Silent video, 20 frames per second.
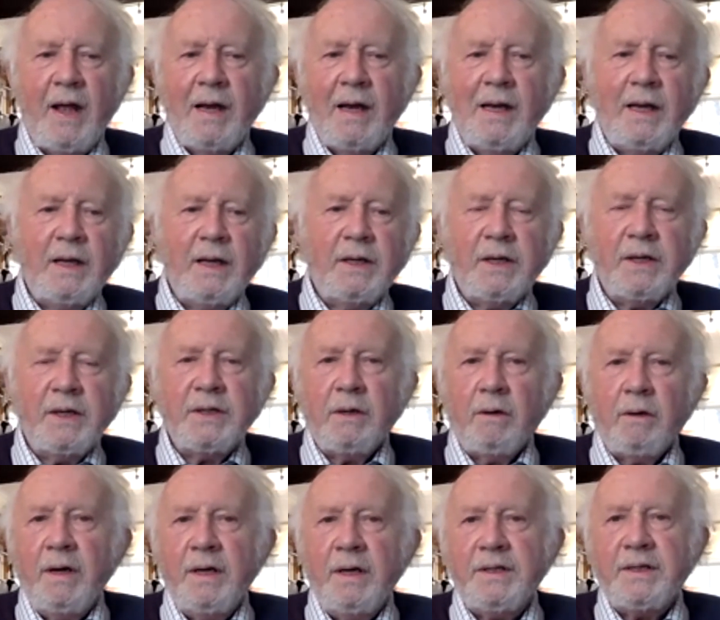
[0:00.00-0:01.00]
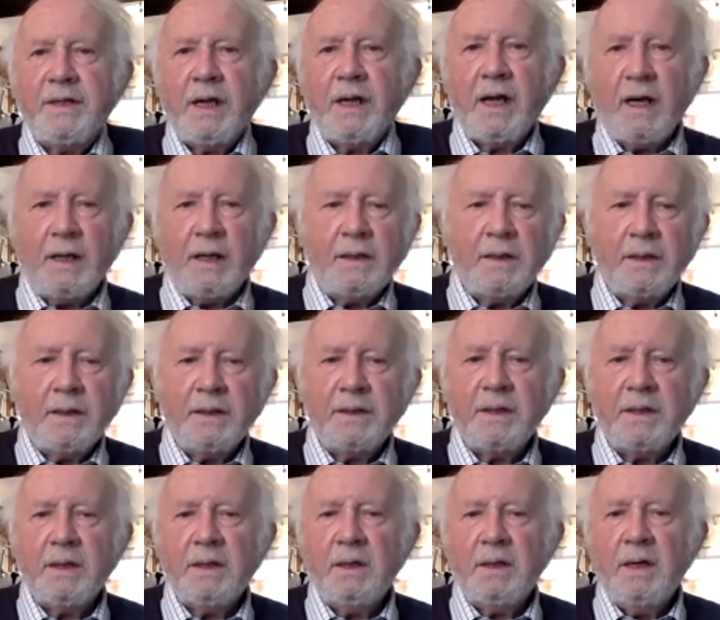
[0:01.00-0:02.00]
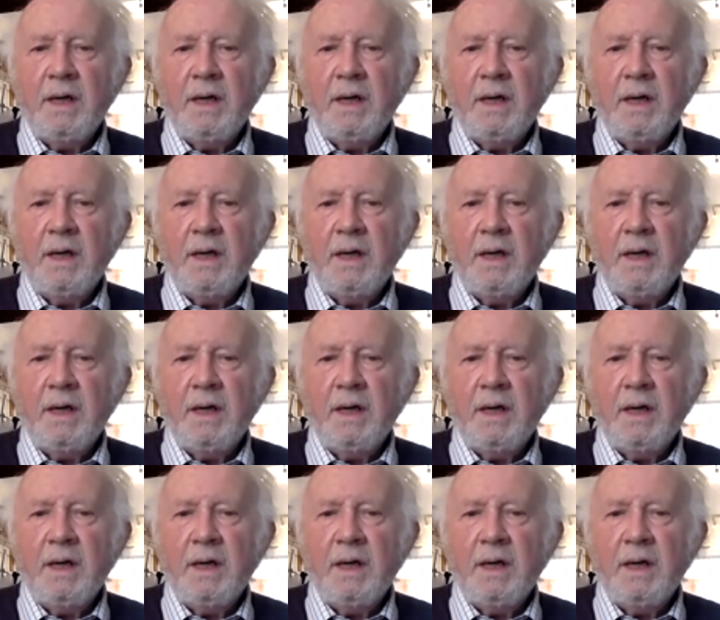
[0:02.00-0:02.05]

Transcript: leaders or instigators.